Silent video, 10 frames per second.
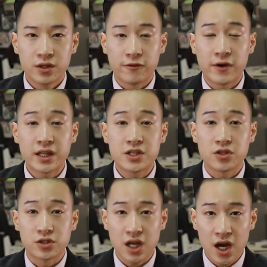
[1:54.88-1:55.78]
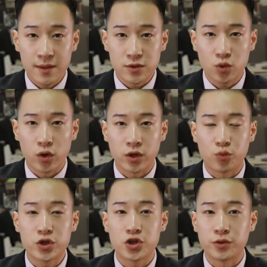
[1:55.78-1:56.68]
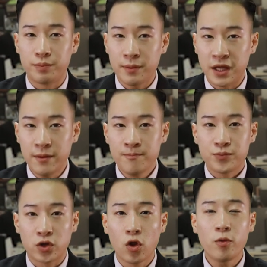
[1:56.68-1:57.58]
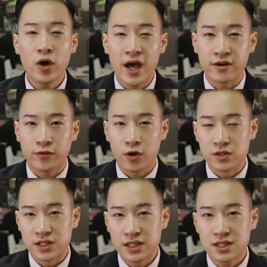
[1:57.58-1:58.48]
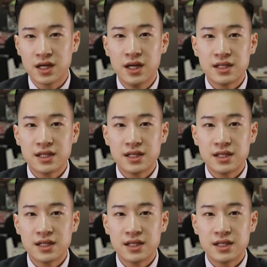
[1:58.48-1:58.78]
The Financial Times quoted Richard Bibby, the global head of currencies,